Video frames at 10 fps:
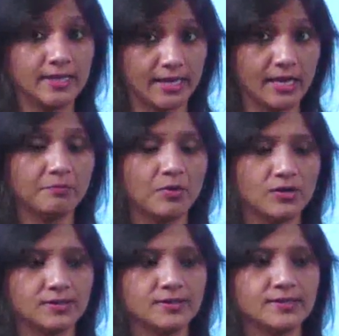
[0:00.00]
taking
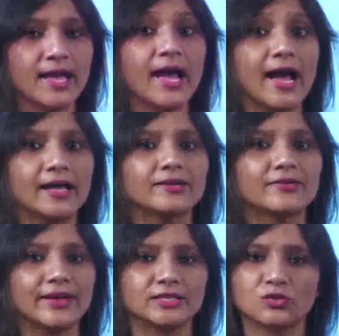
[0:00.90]
pauses and
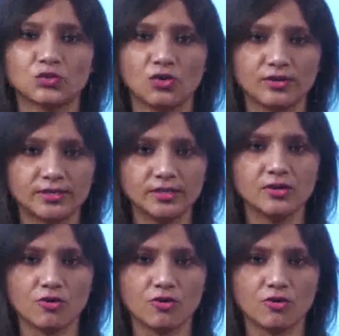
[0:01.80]
creating authority